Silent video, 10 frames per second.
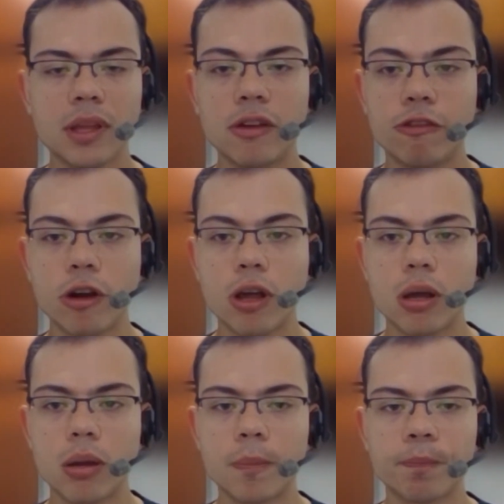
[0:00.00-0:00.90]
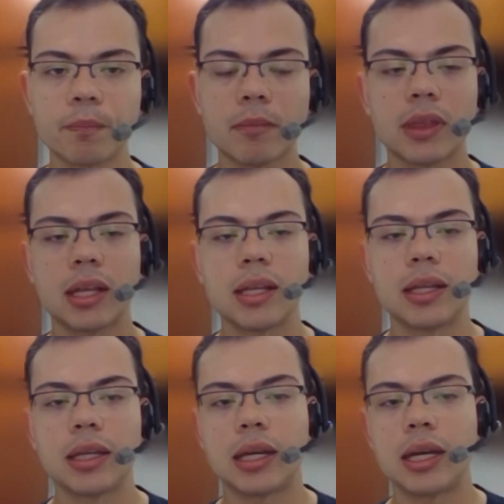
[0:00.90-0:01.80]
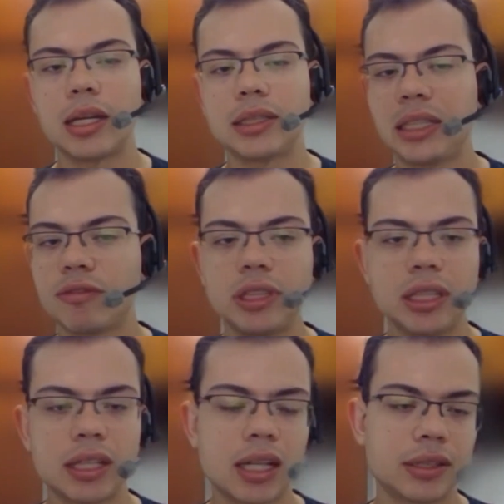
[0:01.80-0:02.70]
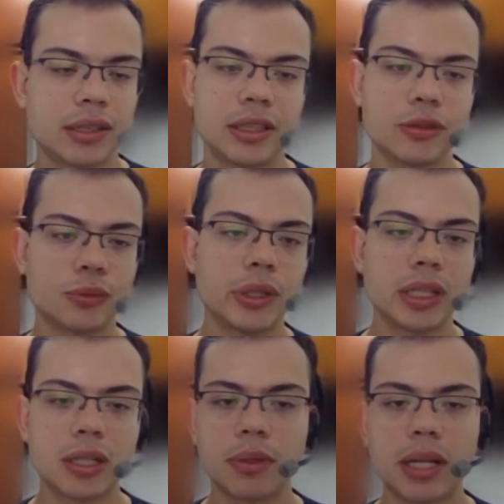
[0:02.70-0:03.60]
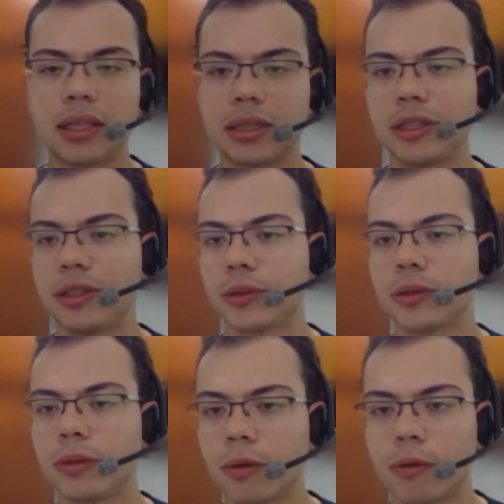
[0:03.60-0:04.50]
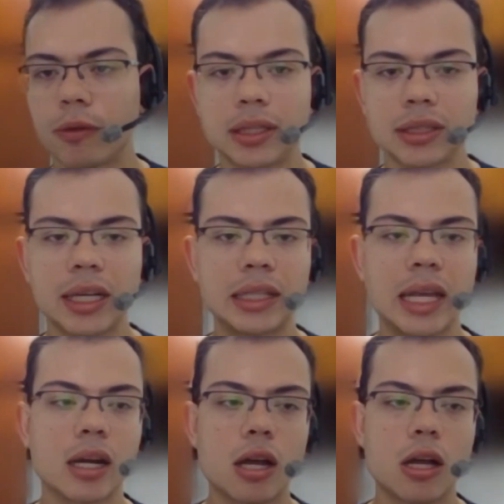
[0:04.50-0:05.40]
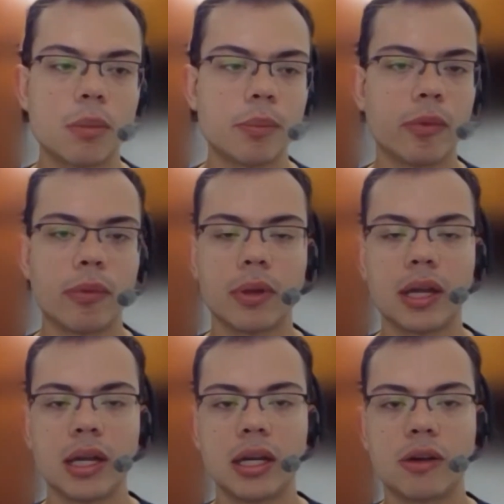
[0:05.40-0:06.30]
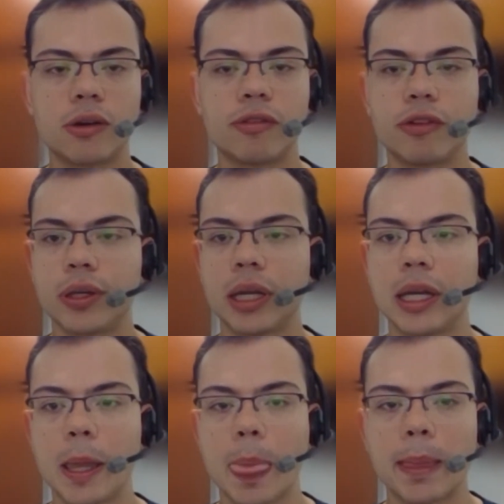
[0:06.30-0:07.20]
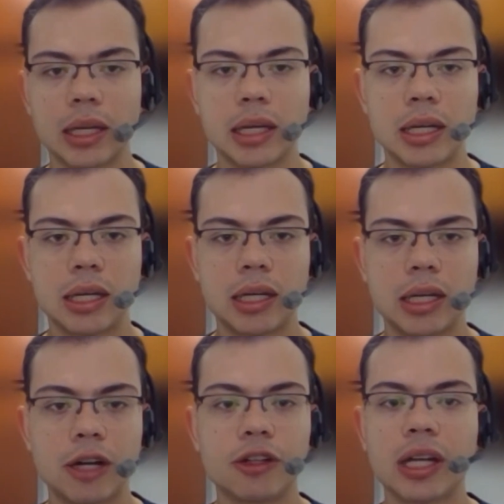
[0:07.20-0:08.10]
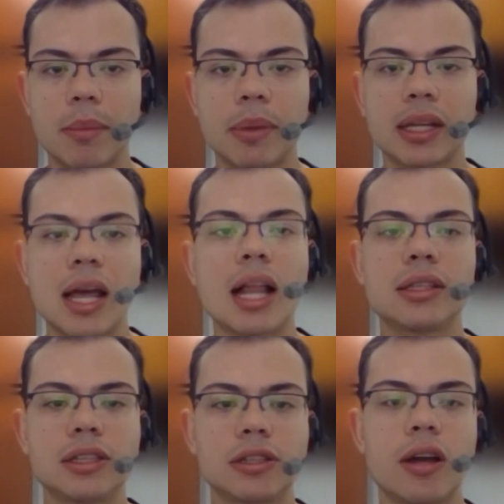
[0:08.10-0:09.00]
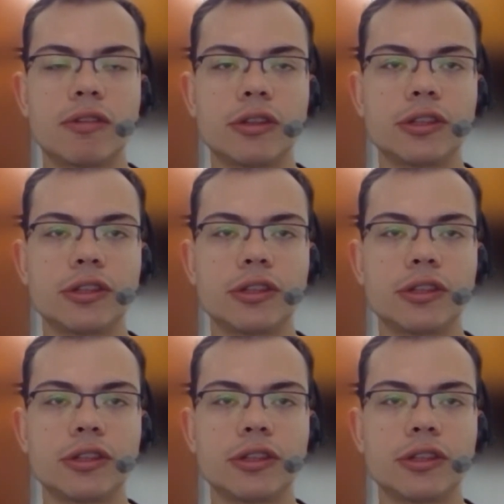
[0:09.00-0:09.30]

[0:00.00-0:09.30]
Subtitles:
from CFD analysis or wind tunnel analysis or things like DATCOM or different aerodynamic analysis software.